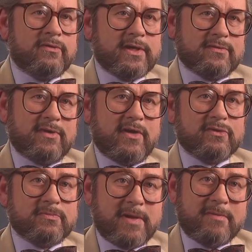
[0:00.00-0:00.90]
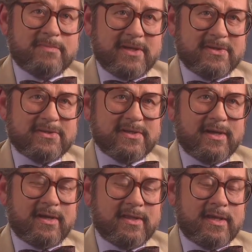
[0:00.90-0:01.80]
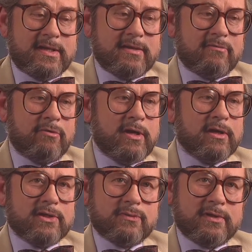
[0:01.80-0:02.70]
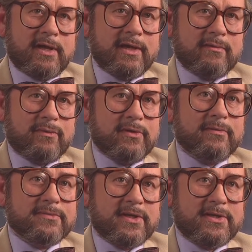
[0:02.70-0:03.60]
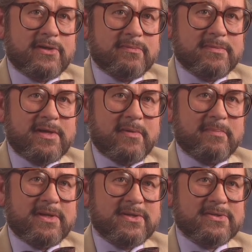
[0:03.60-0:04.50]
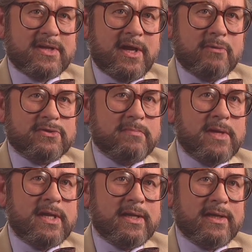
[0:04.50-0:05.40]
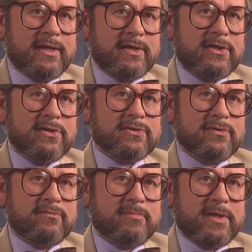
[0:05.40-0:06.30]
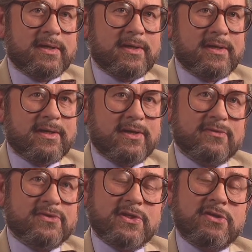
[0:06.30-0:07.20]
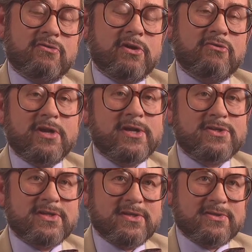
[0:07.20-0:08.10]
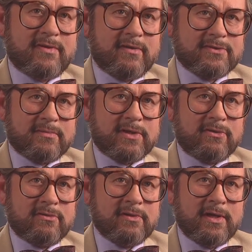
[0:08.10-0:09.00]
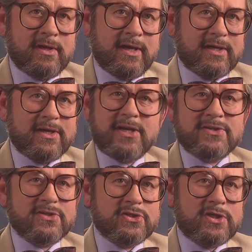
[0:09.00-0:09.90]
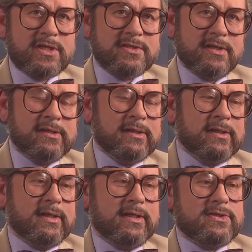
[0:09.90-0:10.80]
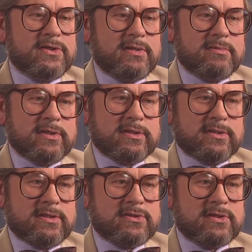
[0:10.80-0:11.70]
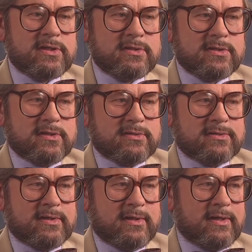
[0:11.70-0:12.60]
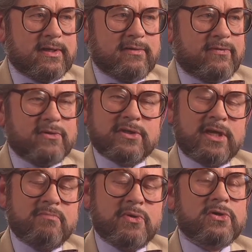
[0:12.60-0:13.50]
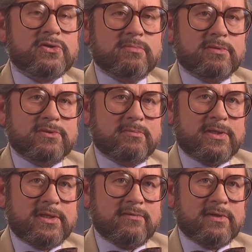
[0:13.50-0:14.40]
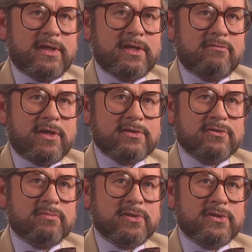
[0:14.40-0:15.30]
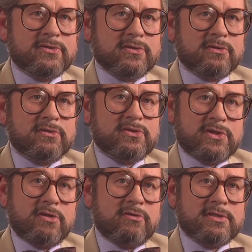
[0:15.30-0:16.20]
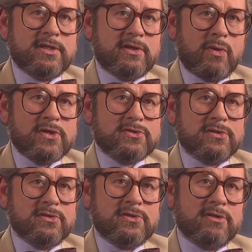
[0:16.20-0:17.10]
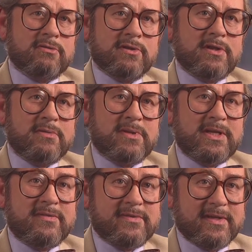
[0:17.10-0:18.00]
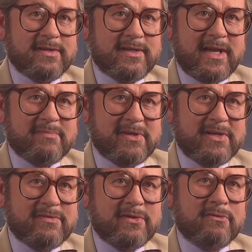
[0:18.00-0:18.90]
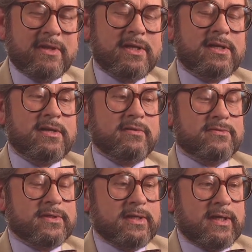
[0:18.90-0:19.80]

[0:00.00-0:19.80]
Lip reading: The Facts of Life was published, I then realised what a can of worms I'd opened up, because I was immediately accused of being a kind of secret creationist, of somebody who had a hidden agenda. It seemed that scientists found it impossible to believe that any rational person could seriously question the theory that they believed in and had believed in all their lives.